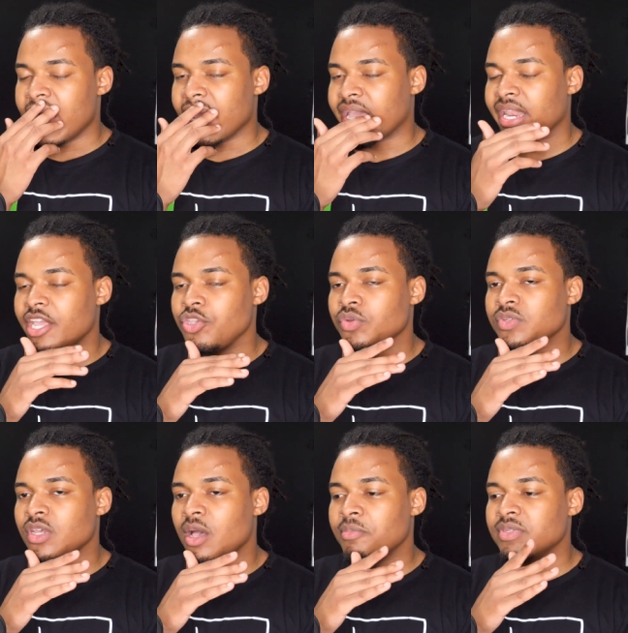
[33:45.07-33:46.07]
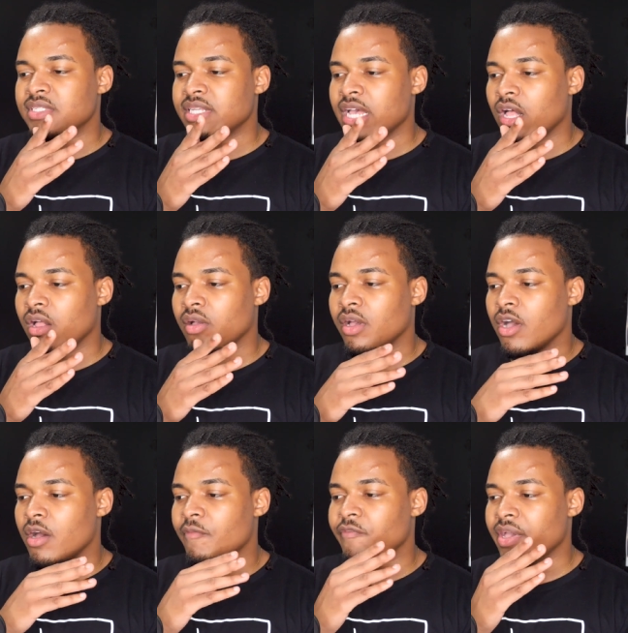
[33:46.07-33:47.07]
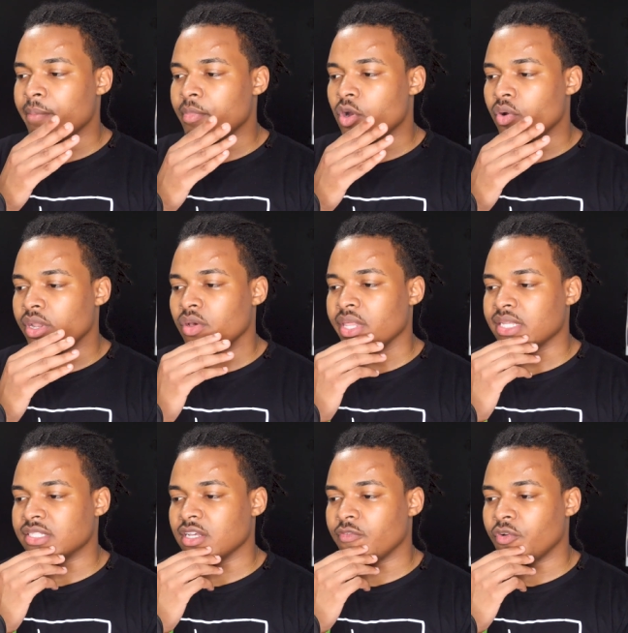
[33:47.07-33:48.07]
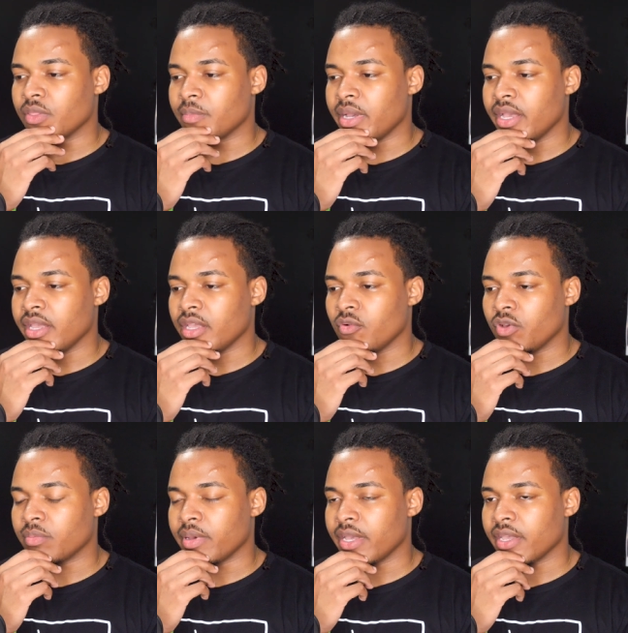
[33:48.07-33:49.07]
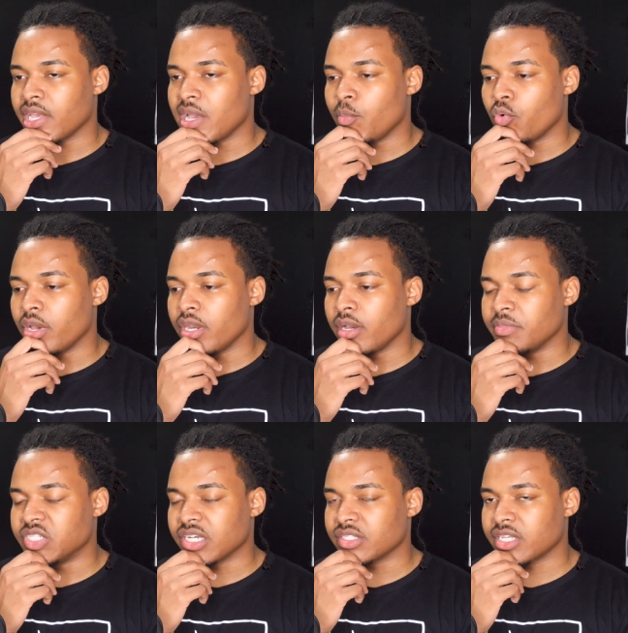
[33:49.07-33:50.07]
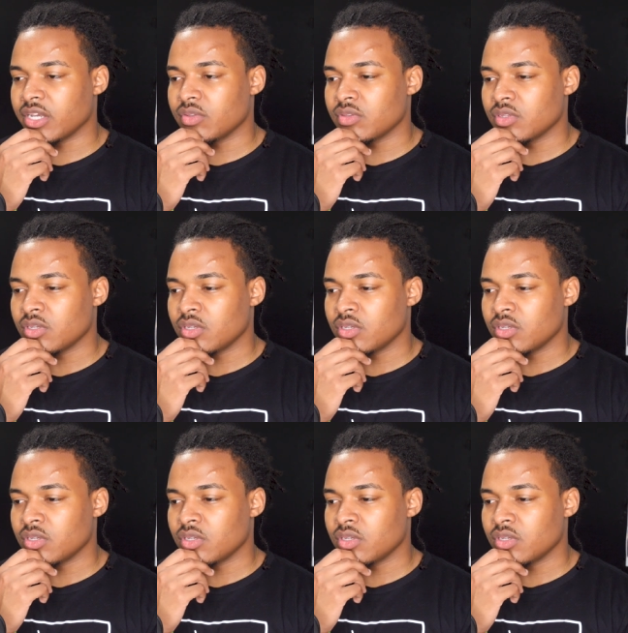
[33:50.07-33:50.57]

And can I use um Zelle, um Venmo, and all that stuff with my with my M one um checkings account?